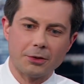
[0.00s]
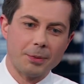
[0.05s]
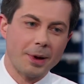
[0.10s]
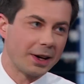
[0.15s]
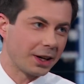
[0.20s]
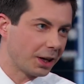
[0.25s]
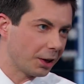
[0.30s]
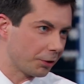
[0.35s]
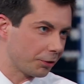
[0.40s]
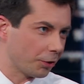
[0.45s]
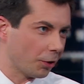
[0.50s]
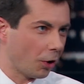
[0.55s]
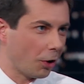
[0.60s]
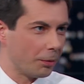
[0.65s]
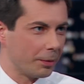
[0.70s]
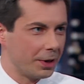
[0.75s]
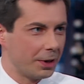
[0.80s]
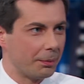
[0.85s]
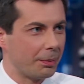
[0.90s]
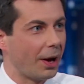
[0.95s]
Medicare for All
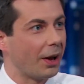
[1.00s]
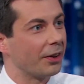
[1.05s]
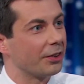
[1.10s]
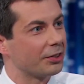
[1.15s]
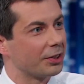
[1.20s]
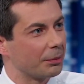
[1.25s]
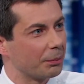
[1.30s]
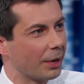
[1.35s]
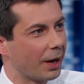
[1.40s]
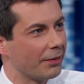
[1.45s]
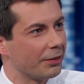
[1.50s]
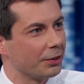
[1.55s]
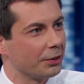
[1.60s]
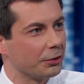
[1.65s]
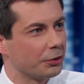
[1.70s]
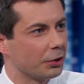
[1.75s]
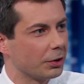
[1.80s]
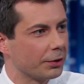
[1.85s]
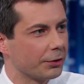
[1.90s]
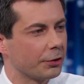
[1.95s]
mean abolishing private
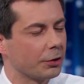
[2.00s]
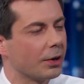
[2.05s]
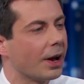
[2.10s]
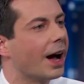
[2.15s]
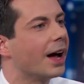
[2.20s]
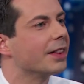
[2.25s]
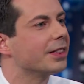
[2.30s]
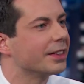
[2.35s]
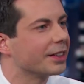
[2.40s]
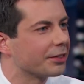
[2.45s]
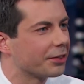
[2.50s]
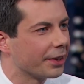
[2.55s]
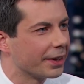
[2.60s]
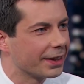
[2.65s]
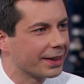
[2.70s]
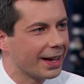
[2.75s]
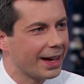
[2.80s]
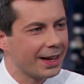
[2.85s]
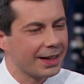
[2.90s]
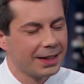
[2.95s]
insurance or not? Things
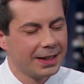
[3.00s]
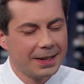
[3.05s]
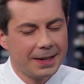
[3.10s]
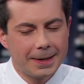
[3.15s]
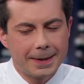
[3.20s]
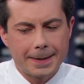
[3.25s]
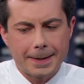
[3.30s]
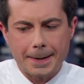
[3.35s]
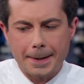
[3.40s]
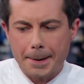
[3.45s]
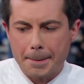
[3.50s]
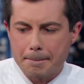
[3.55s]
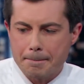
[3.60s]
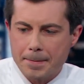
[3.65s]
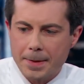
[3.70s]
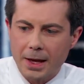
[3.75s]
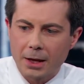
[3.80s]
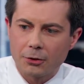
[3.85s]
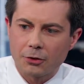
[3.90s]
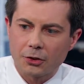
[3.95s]
like that.
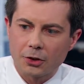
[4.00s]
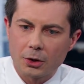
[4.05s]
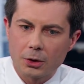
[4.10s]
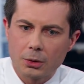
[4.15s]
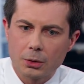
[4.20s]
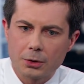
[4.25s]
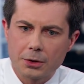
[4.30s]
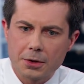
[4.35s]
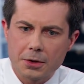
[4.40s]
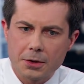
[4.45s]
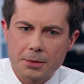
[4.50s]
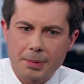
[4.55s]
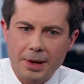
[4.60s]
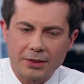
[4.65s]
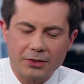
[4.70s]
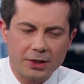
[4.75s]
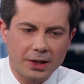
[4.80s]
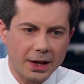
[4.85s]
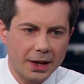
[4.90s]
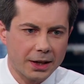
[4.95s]
And so the
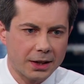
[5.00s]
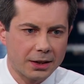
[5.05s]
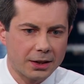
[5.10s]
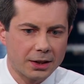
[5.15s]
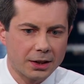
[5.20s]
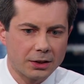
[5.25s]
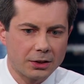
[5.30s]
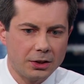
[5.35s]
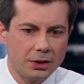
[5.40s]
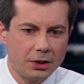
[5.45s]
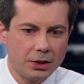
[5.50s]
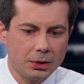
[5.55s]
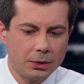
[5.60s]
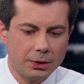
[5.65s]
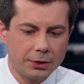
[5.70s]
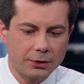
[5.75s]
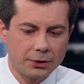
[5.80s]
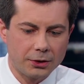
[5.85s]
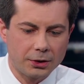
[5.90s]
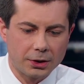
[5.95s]
best thing I can think to do
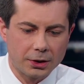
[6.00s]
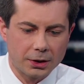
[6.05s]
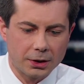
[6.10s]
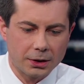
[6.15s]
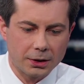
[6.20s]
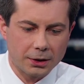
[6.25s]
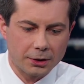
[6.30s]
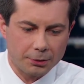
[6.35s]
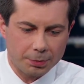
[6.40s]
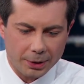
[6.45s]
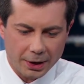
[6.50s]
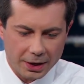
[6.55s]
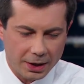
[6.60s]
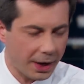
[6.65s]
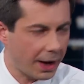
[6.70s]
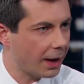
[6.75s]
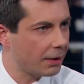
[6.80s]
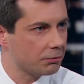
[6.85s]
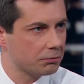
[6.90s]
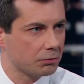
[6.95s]
is to
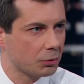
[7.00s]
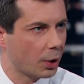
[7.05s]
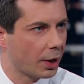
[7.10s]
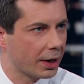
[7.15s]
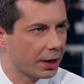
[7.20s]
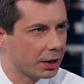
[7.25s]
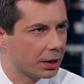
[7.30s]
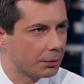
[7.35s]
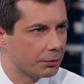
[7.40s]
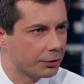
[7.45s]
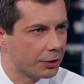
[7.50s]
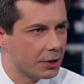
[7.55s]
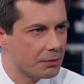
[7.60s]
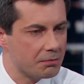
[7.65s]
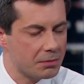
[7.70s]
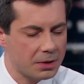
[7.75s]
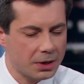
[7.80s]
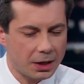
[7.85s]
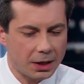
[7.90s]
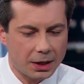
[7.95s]
explain where I come
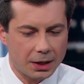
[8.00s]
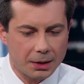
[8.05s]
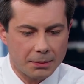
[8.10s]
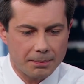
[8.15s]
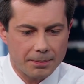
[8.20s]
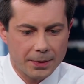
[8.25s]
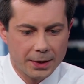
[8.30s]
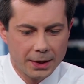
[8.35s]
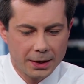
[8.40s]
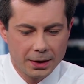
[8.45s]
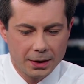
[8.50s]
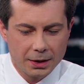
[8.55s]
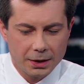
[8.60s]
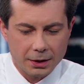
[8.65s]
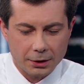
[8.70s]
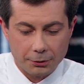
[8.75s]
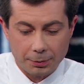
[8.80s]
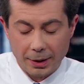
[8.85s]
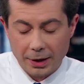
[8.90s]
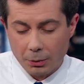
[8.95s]
from,
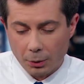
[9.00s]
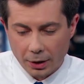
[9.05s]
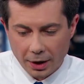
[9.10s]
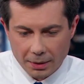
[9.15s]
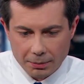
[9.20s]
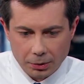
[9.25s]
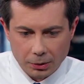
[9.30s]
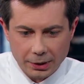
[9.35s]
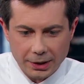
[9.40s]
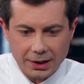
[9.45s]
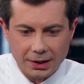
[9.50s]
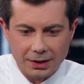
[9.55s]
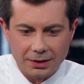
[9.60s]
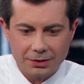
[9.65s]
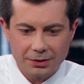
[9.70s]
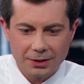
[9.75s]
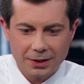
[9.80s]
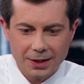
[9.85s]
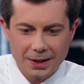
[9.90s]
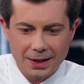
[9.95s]
explain what I
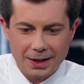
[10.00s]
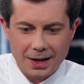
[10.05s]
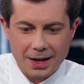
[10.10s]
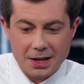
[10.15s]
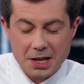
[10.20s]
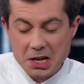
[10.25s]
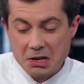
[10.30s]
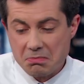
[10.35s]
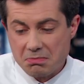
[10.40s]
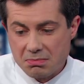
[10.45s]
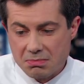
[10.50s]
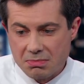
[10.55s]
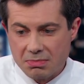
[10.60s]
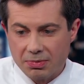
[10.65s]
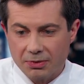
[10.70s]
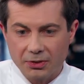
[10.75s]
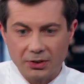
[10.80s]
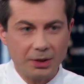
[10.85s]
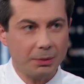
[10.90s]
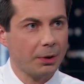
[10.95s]
believe, and then
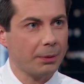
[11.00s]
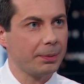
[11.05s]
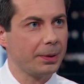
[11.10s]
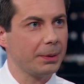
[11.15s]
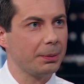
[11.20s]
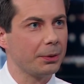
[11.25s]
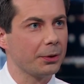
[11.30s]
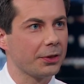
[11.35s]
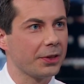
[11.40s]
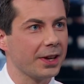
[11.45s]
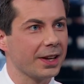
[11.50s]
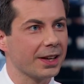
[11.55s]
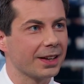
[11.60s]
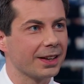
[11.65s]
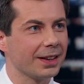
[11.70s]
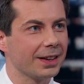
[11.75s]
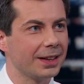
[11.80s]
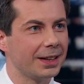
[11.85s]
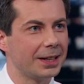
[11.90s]
see what people think.